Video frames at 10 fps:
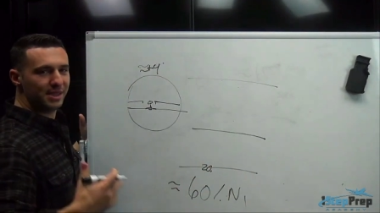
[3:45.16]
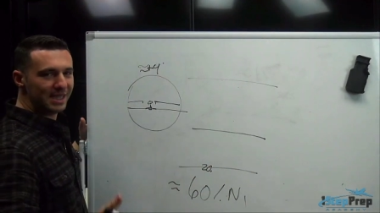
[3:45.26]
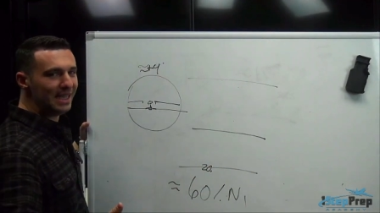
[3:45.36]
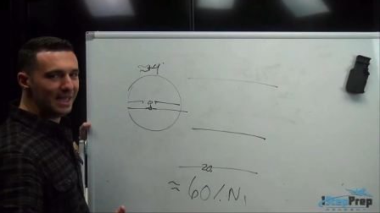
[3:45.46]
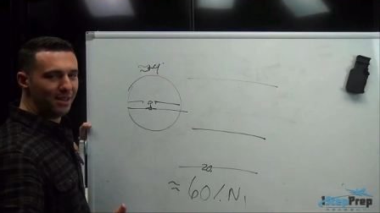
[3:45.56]

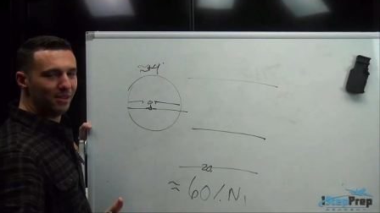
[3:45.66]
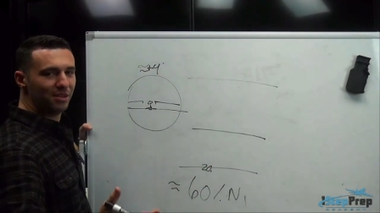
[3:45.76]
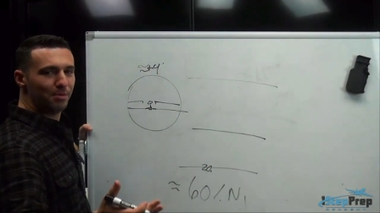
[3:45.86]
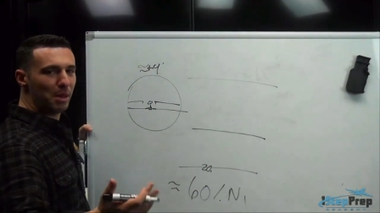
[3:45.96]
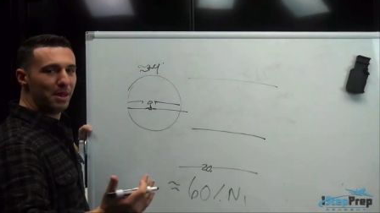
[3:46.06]

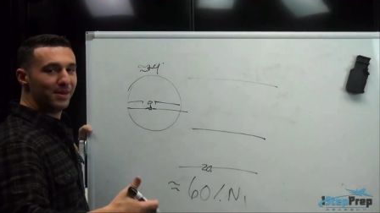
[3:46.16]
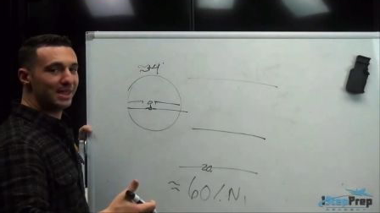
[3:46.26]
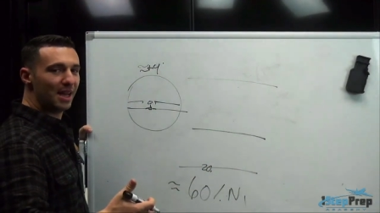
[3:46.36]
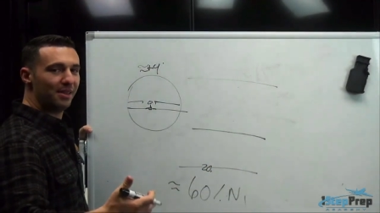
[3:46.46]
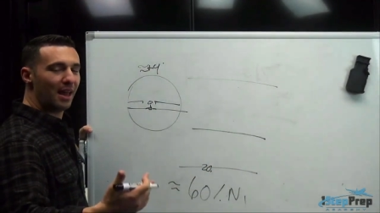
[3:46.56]
teens, maybe even
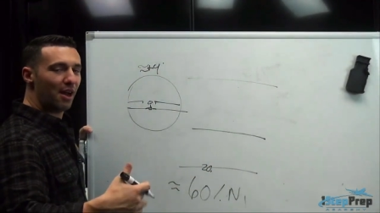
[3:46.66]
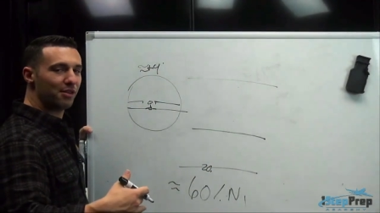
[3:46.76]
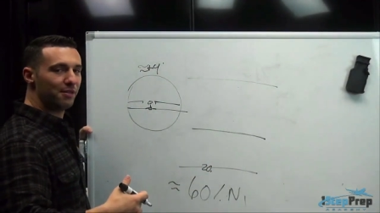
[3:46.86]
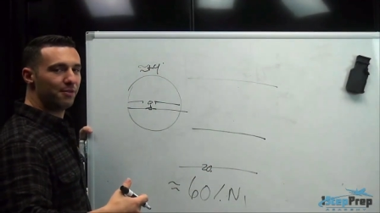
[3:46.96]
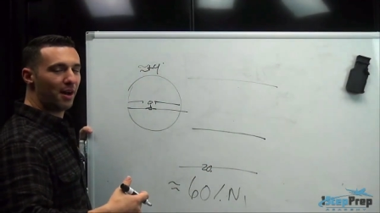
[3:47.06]

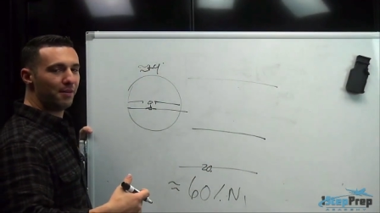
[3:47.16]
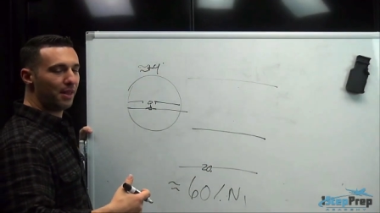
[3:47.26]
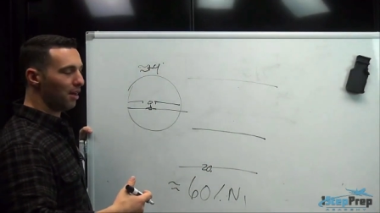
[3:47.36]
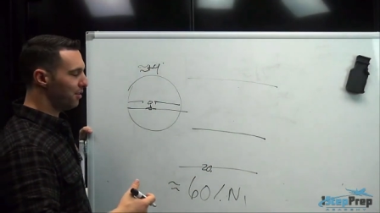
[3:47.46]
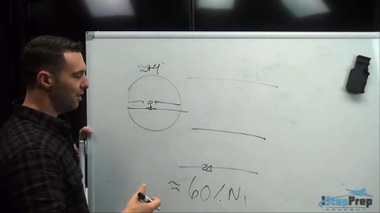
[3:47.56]
10,000,
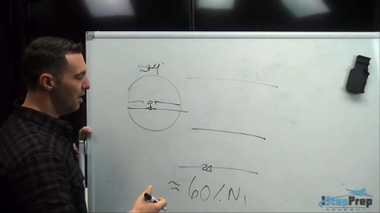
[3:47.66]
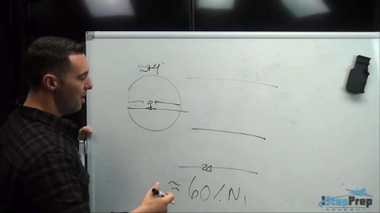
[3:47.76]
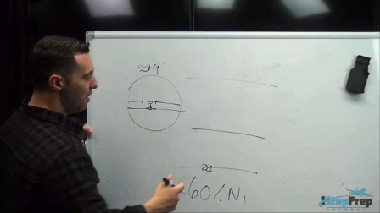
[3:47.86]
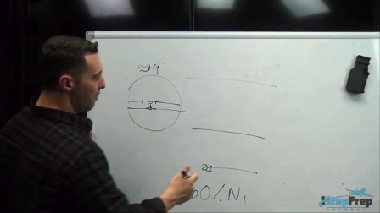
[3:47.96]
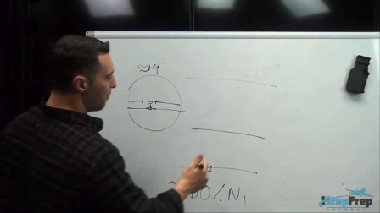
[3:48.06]
5,000.
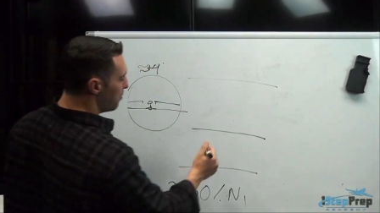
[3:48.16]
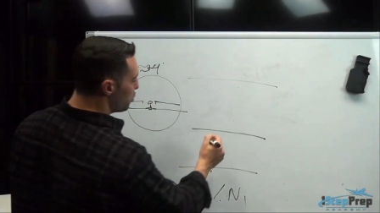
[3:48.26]
From